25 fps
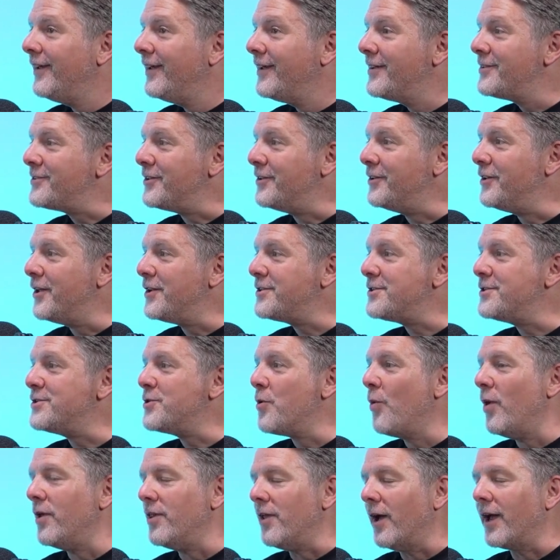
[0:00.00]
So this is
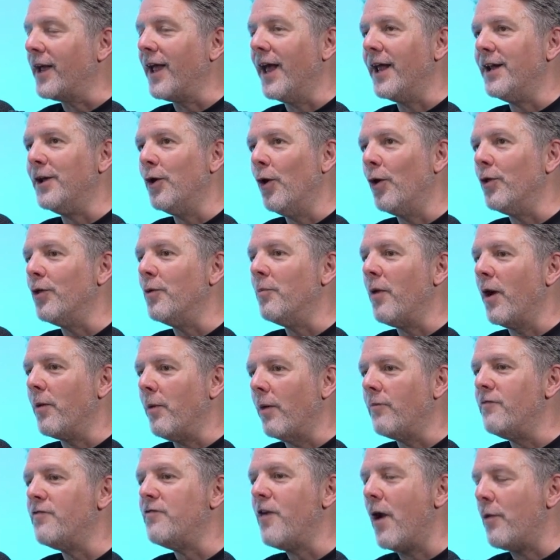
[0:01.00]
the one that I get a lot at the moment.
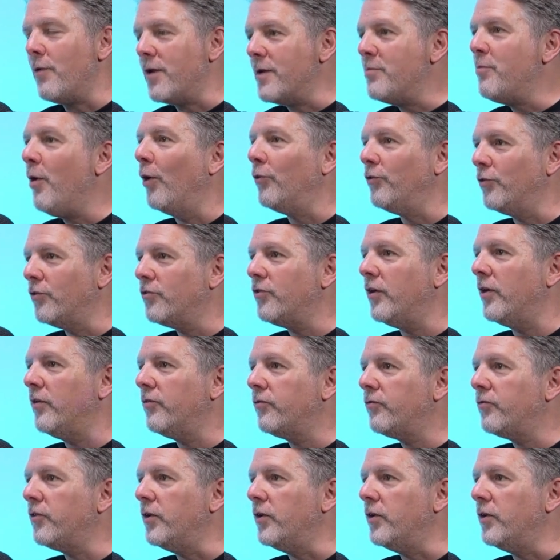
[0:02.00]
I'm very positive.